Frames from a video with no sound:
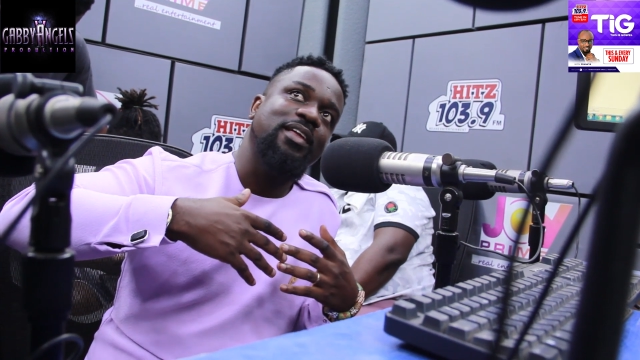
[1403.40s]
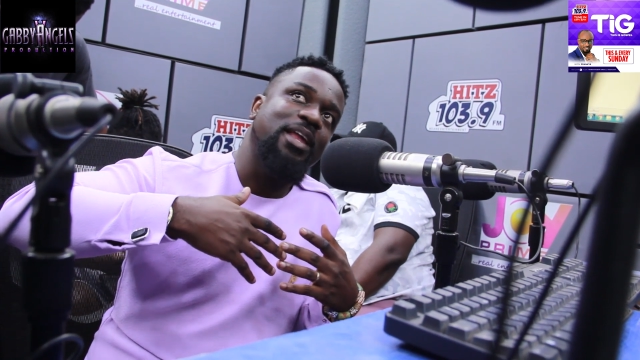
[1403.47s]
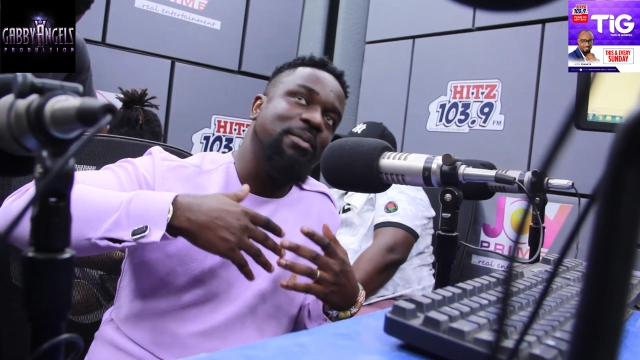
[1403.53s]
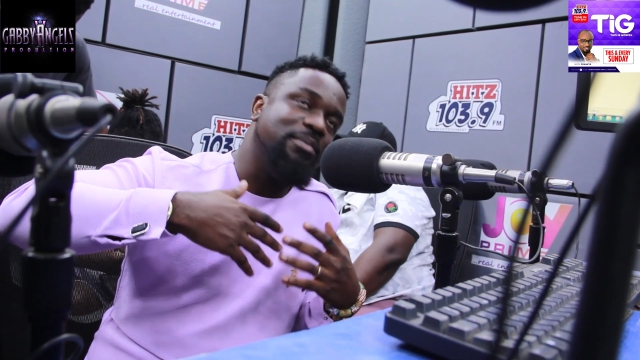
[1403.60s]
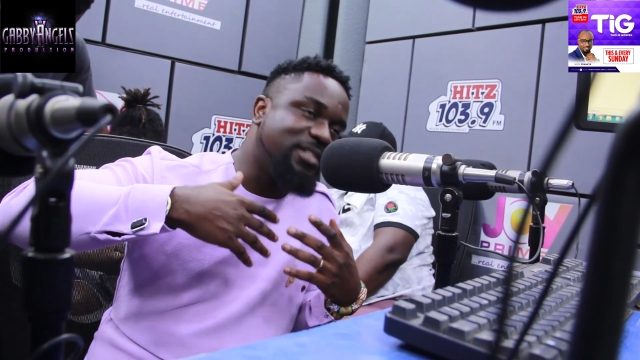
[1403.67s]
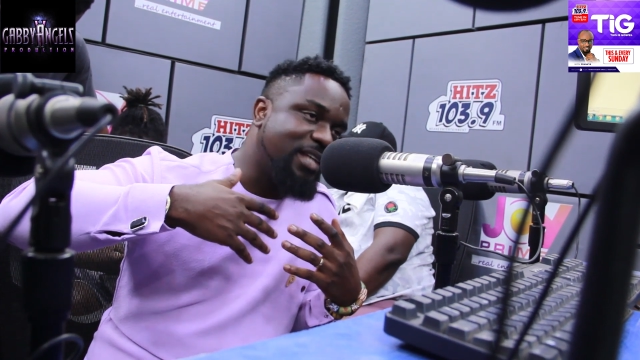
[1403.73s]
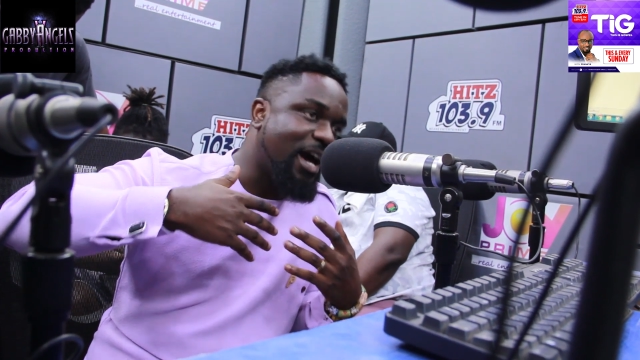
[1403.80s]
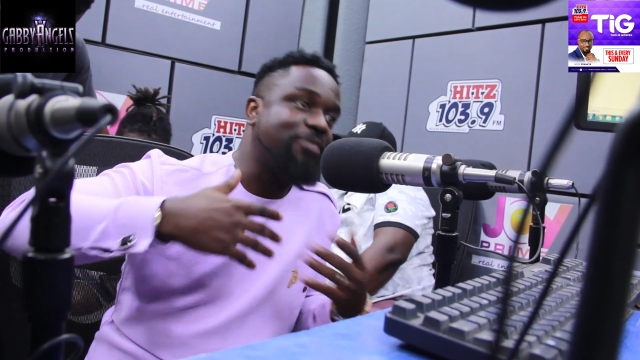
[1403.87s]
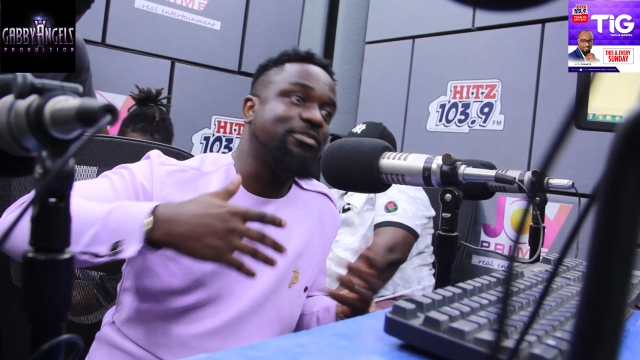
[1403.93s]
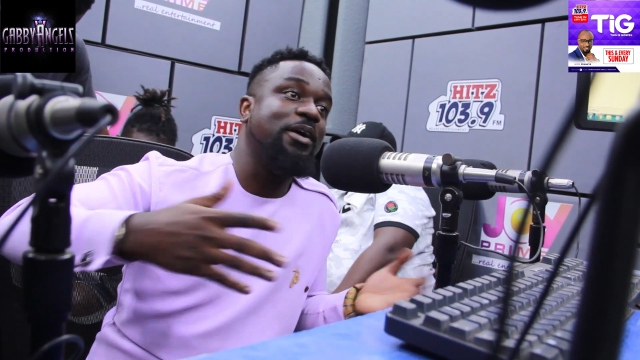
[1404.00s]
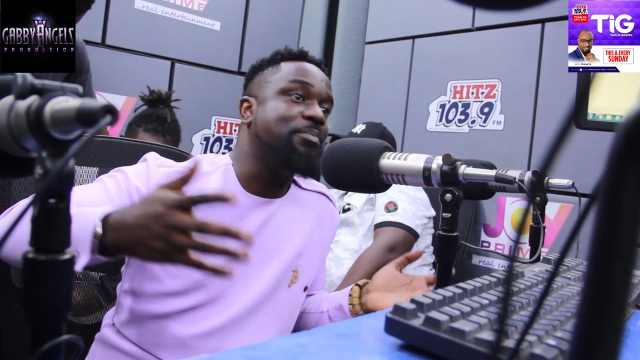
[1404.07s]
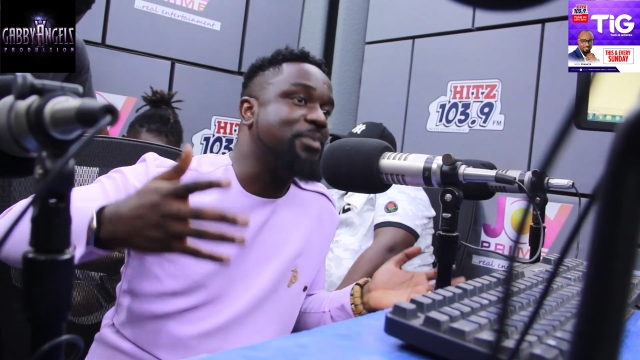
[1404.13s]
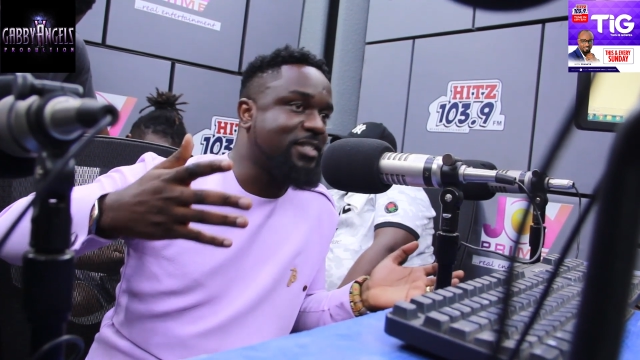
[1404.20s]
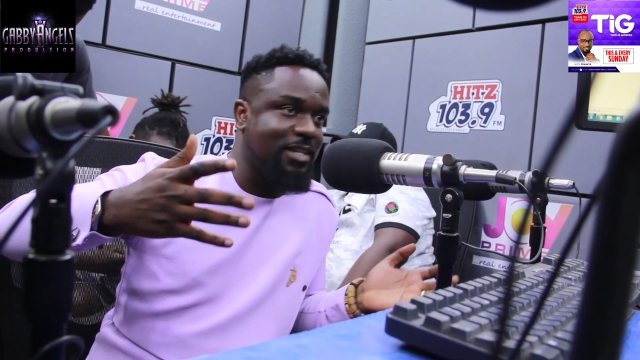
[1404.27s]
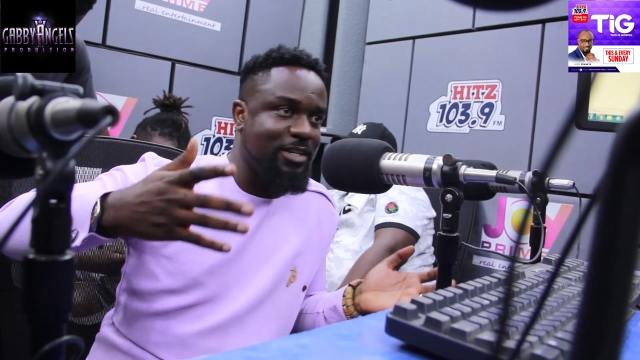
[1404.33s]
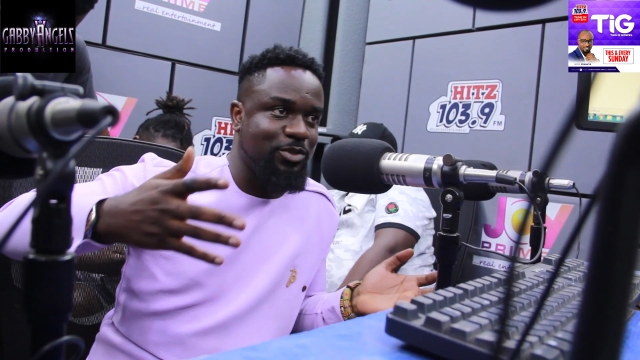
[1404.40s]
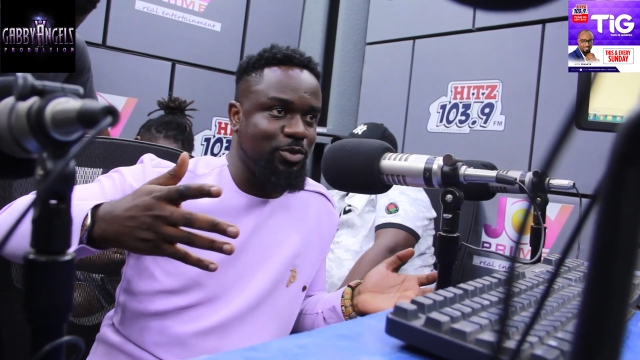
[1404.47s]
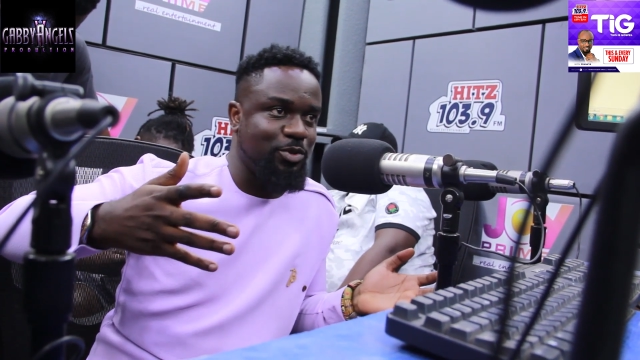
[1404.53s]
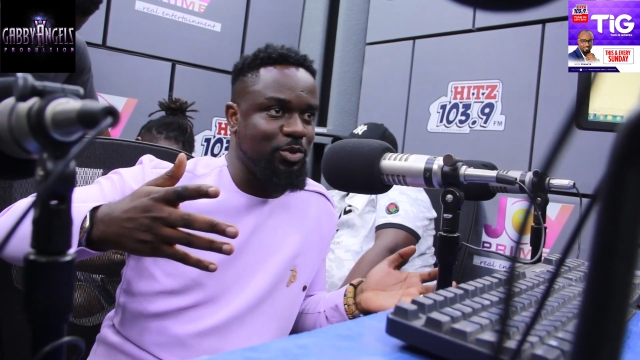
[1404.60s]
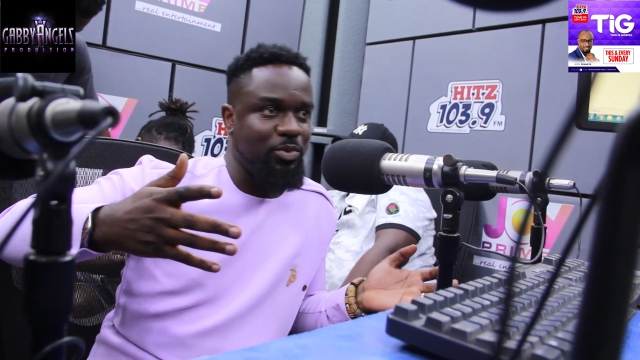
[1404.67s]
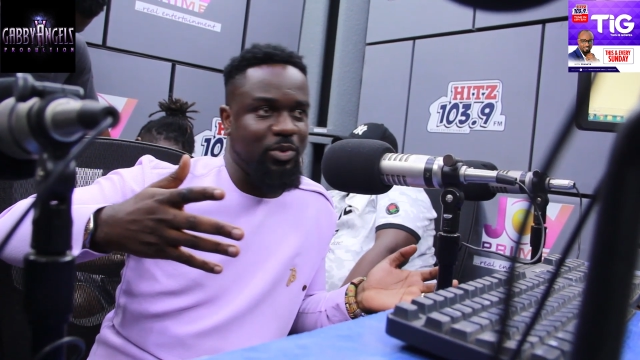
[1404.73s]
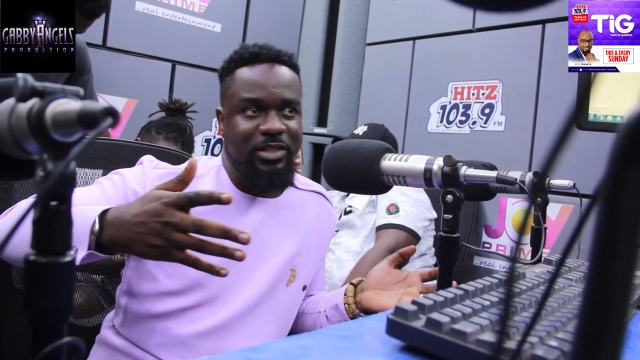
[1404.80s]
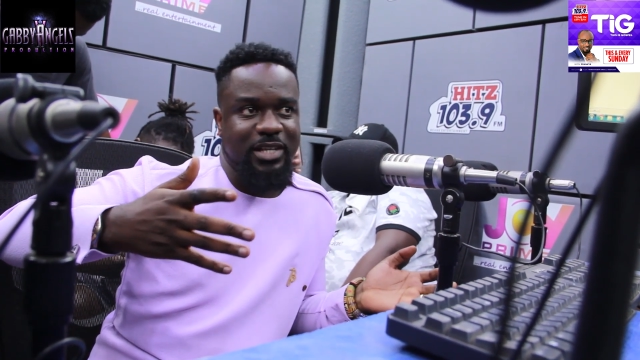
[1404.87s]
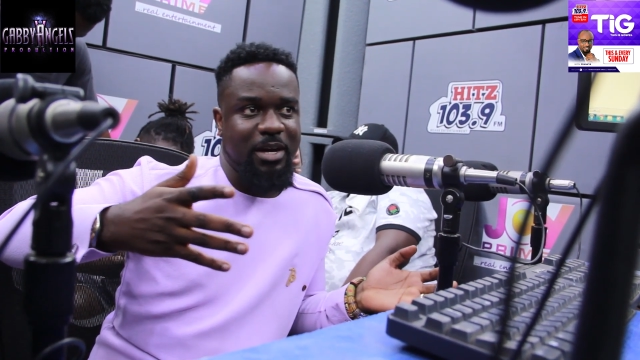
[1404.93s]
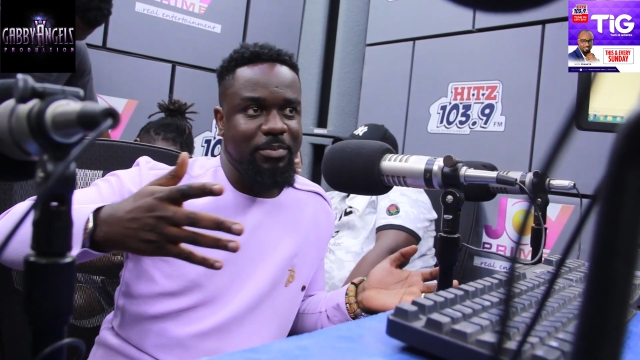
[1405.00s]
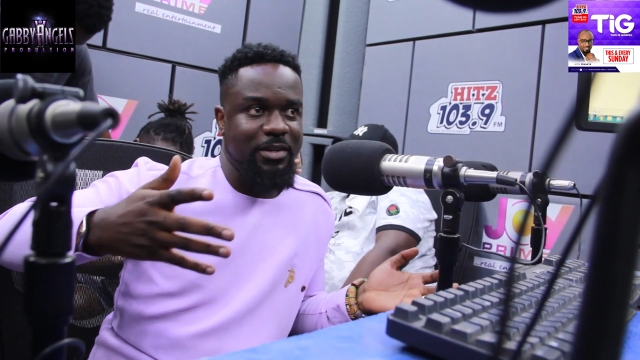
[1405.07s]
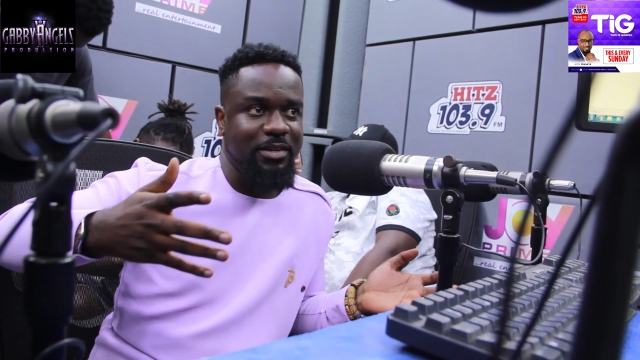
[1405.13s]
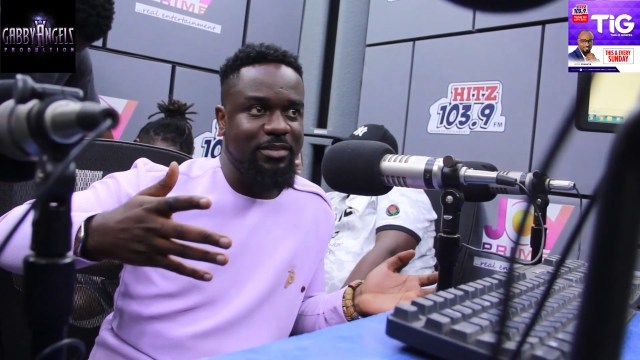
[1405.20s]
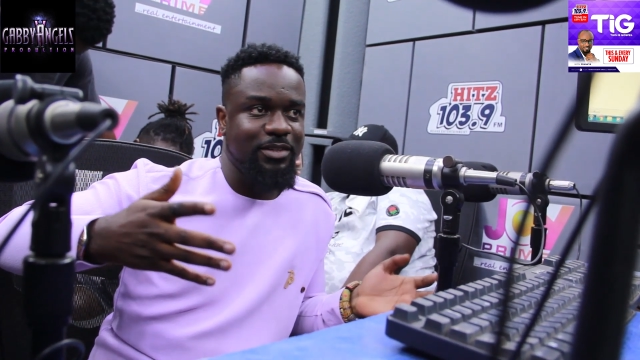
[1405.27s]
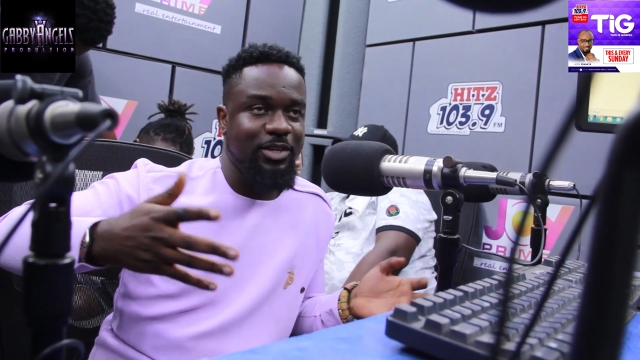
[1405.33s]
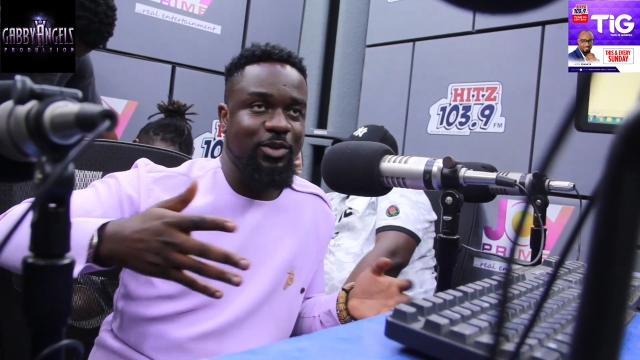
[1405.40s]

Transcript: Let me say I have 10% to do with what's happening.